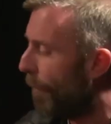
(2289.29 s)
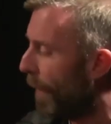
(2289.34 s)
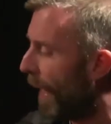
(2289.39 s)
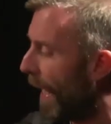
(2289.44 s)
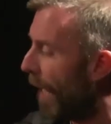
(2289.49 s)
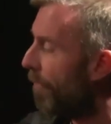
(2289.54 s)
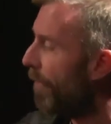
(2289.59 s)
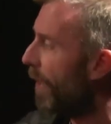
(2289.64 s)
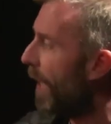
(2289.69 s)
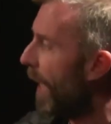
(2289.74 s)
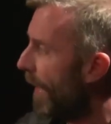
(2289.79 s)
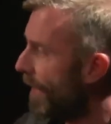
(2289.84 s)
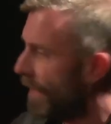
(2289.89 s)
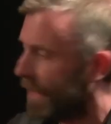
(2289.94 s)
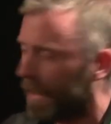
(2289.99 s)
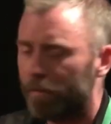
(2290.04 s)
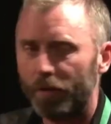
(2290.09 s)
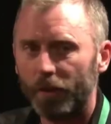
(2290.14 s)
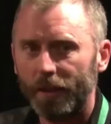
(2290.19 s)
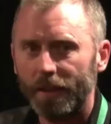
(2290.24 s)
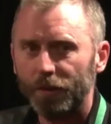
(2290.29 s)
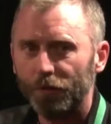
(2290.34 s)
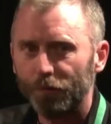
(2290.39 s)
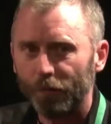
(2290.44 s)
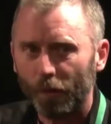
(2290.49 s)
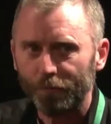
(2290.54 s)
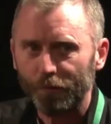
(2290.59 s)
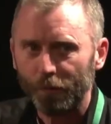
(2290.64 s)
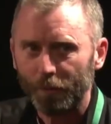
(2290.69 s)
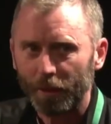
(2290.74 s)
advocating for
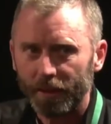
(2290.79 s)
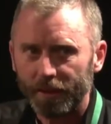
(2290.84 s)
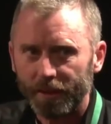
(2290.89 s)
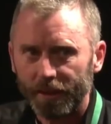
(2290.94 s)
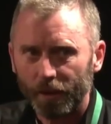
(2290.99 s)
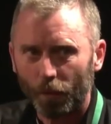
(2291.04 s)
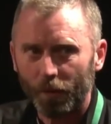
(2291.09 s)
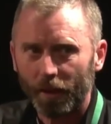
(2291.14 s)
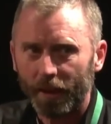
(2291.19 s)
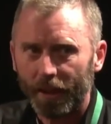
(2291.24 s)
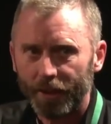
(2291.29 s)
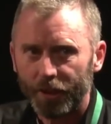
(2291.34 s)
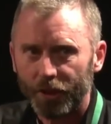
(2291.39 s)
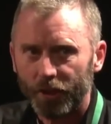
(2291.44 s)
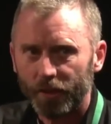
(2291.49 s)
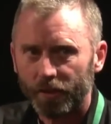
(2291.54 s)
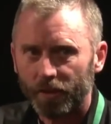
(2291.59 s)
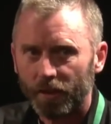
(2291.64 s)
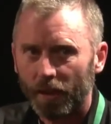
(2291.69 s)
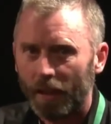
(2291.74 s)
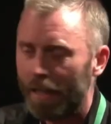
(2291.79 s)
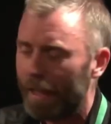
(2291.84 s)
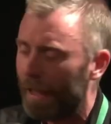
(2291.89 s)
interoperability obligations,